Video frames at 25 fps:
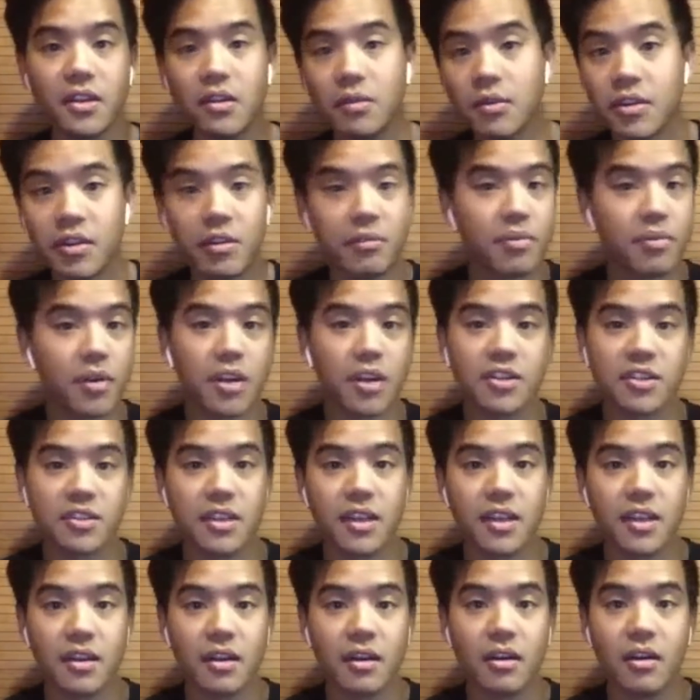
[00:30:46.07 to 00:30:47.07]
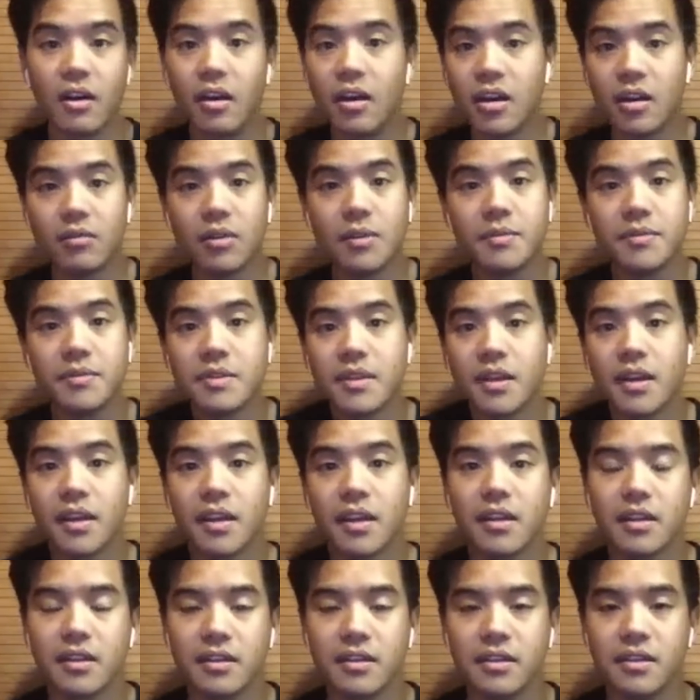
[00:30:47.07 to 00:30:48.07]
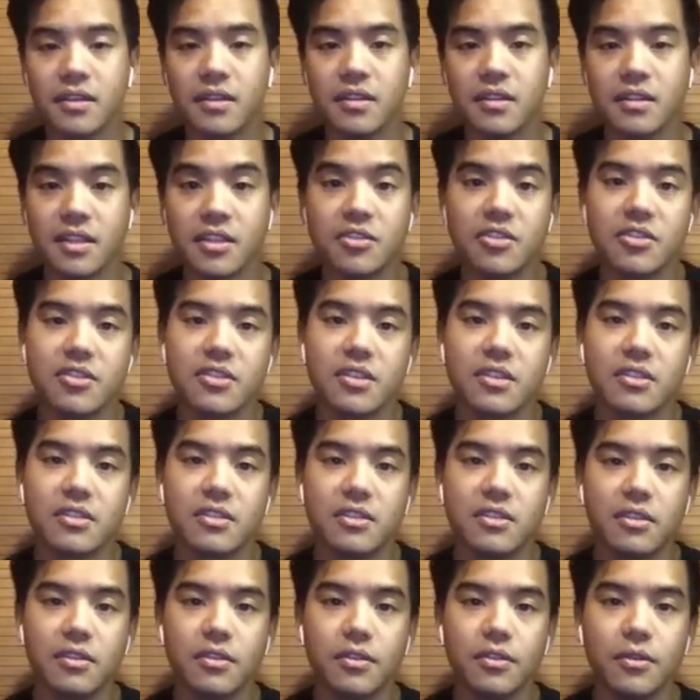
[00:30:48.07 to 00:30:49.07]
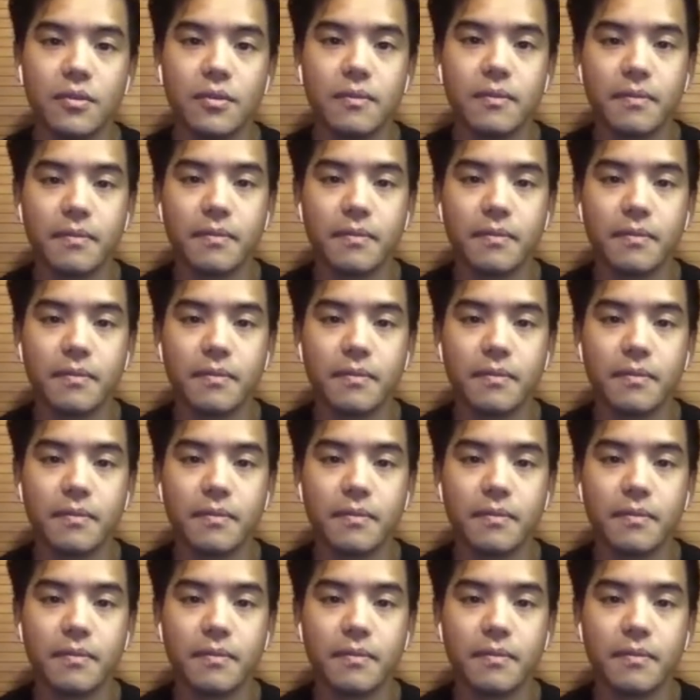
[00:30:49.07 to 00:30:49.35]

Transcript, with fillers: one of the projects that are on our website is interesting to you.